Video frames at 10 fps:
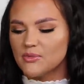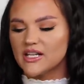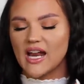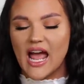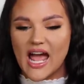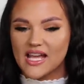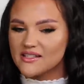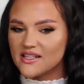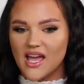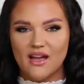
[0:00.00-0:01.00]
but it
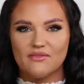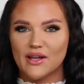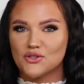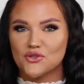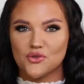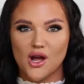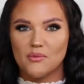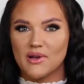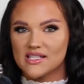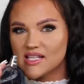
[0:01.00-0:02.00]
has to have that
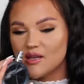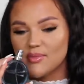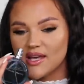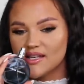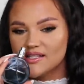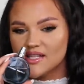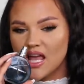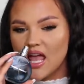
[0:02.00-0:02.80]
strong musky base.